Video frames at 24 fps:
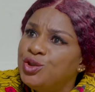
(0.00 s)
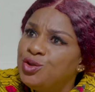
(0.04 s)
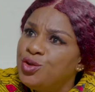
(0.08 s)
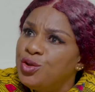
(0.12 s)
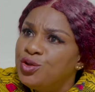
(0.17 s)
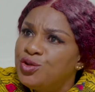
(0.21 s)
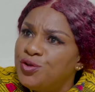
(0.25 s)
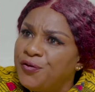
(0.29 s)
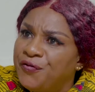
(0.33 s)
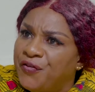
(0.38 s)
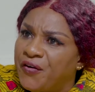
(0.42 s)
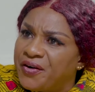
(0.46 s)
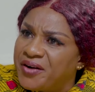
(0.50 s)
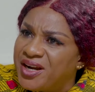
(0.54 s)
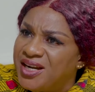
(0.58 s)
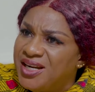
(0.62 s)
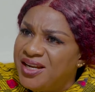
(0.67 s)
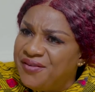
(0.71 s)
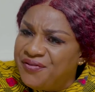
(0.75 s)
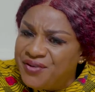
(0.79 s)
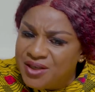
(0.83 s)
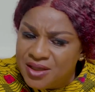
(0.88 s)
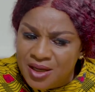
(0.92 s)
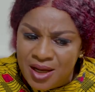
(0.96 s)
do you do for a
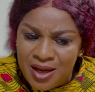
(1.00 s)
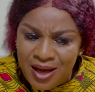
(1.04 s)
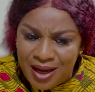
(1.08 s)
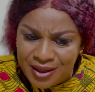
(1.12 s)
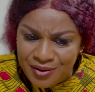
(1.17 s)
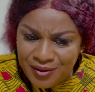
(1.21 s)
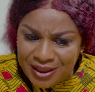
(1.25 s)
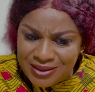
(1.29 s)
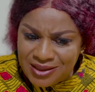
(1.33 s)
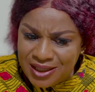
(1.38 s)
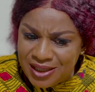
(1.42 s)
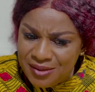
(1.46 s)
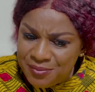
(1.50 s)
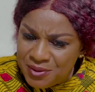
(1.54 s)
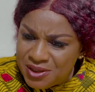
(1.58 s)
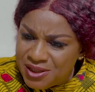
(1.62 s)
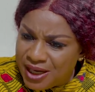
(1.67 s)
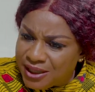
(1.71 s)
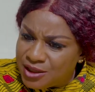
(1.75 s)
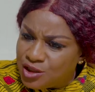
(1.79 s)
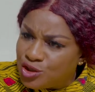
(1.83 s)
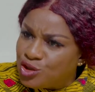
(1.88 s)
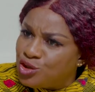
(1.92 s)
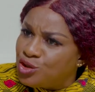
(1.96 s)
living? And you're telling me
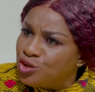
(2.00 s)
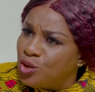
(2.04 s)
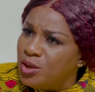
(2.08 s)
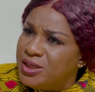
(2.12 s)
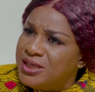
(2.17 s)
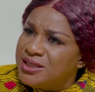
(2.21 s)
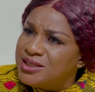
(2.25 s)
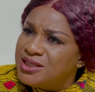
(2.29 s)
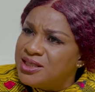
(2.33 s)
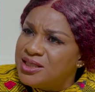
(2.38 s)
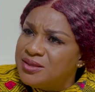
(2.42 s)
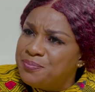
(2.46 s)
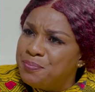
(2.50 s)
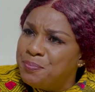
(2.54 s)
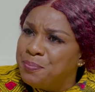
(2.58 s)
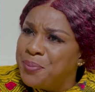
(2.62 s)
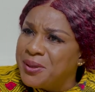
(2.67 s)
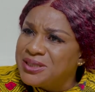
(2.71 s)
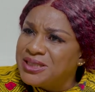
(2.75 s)
that Tony is in